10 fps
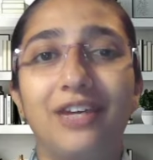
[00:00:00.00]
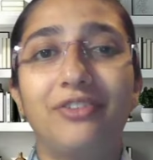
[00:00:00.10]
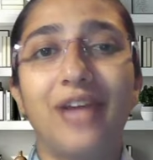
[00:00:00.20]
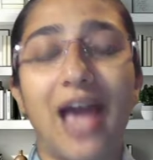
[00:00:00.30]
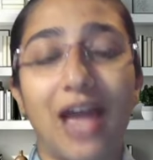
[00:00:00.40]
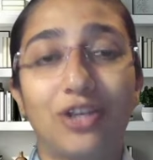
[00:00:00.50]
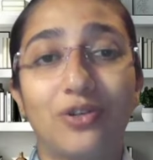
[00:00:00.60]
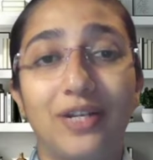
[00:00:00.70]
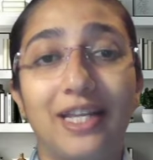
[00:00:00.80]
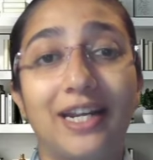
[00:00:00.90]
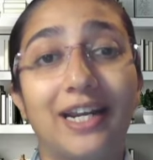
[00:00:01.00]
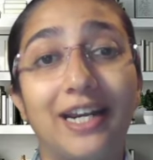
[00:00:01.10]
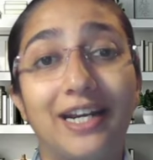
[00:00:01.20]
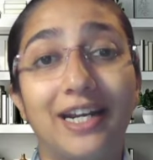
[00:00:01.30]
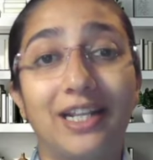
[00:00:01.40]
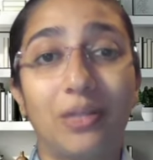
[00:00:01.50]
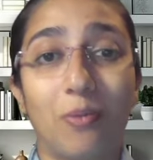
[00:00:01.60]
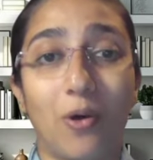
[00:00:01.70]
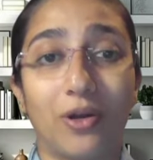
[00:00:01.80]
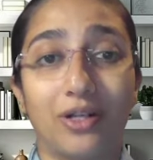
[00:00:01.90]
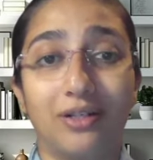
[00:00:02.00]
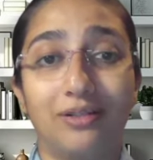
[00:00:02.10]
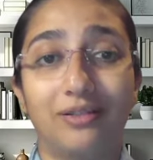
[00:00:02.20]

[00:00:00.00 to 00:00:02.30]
we actually retrain the model